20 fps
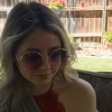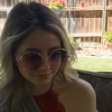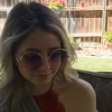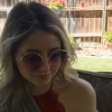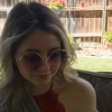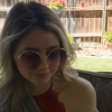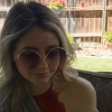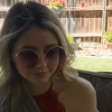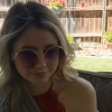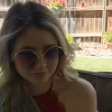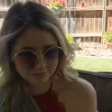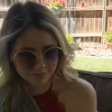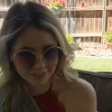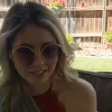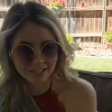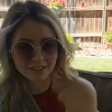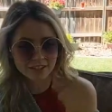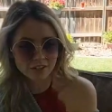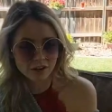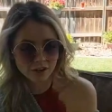Hmm.
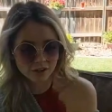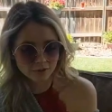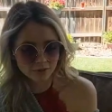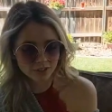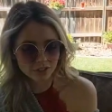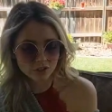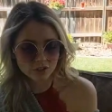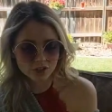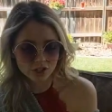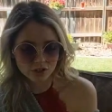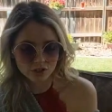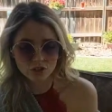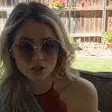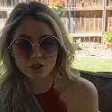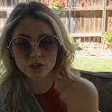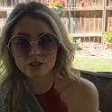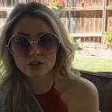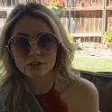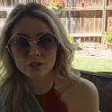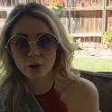And he's not a real
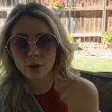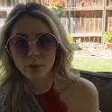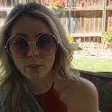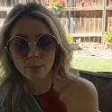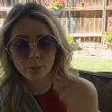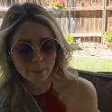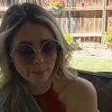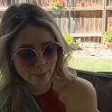ginger, so